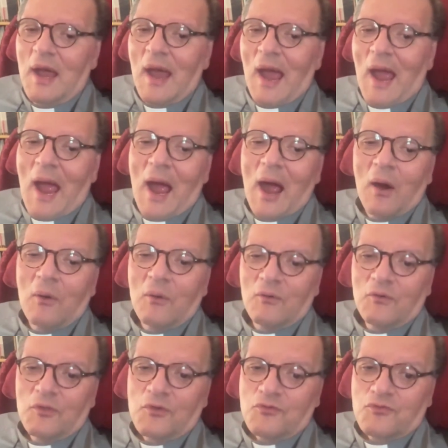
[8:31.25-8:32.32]

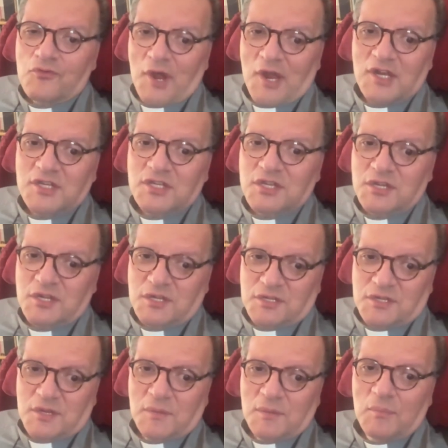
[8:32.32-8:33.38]
how the
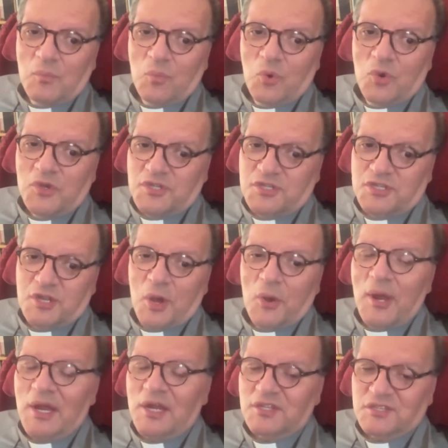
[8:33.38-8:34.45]
racism was so
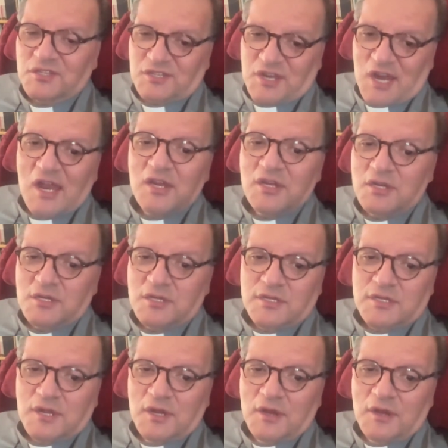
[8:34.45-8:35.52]

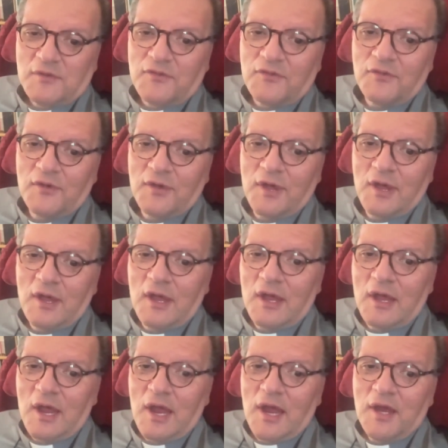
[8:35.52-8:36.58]
extensive
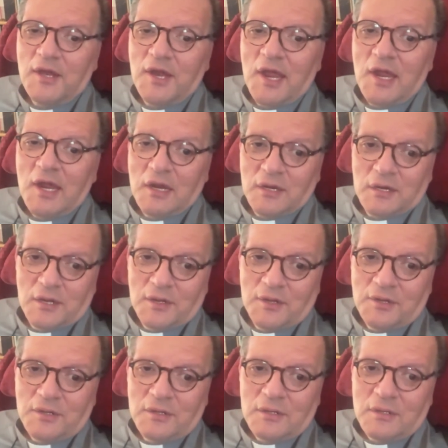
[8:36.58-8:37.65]
in
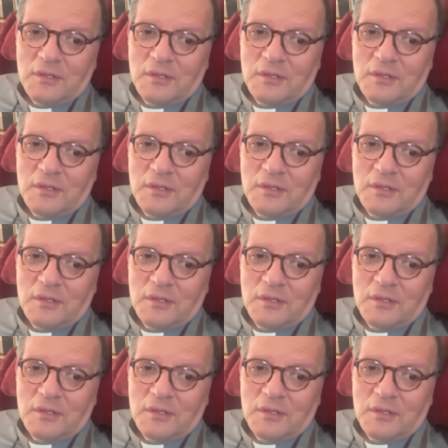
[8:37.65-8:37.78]
England.